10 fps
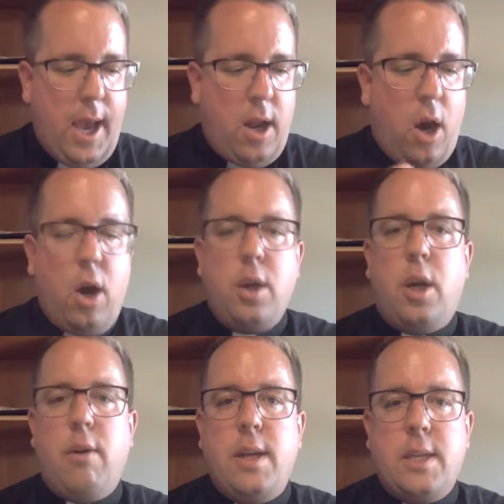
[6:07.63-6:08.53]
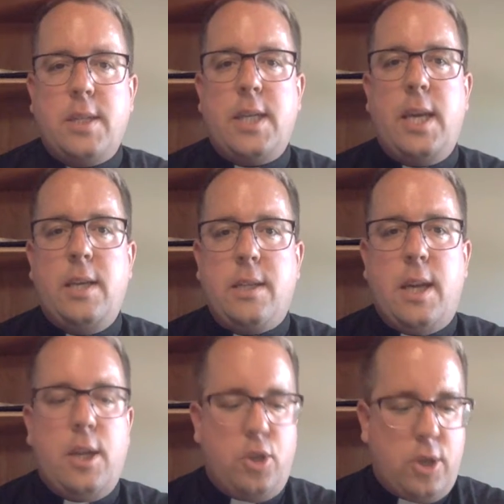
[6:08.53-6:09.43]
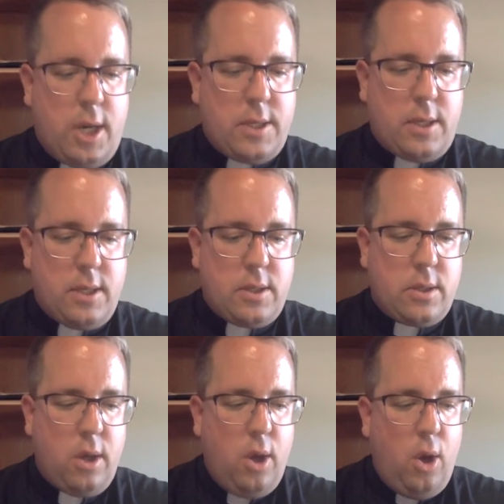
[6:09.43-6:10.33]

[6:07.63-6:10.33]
and hunger and disease and injustice.